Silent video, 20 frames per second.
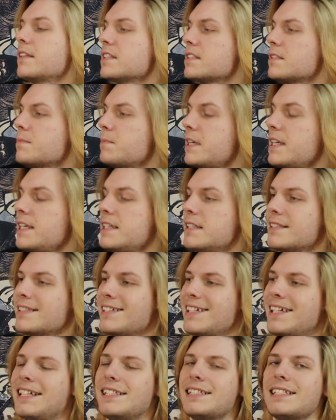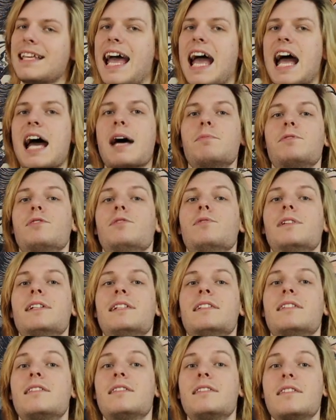this piece. It's absolutely
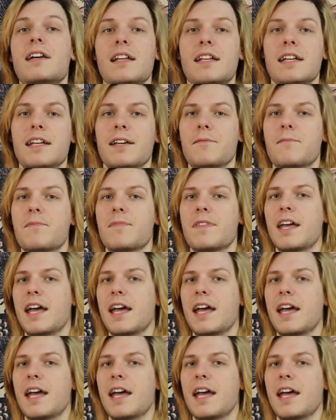stunning,